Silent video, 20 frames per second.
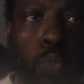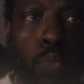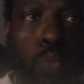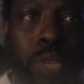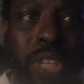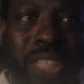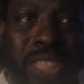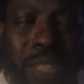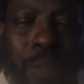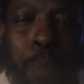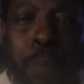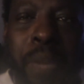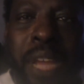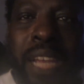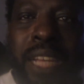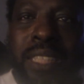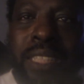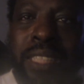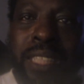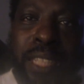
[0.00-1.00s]
it's
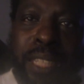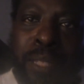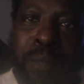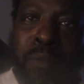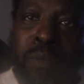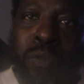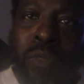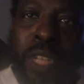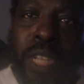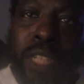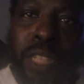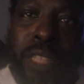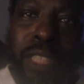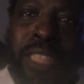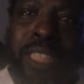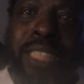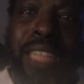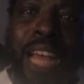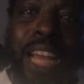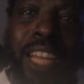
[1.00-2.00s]
amazing the
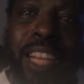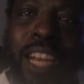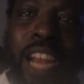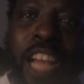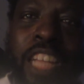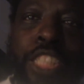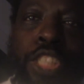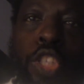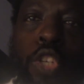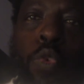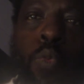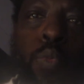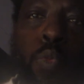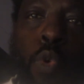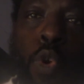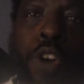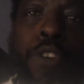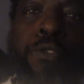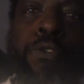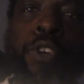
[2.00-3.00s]
psychological
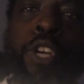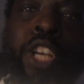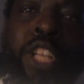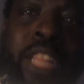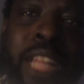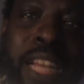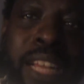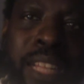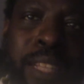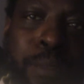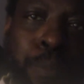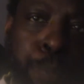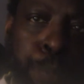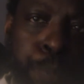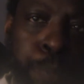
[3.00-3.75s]
warfare that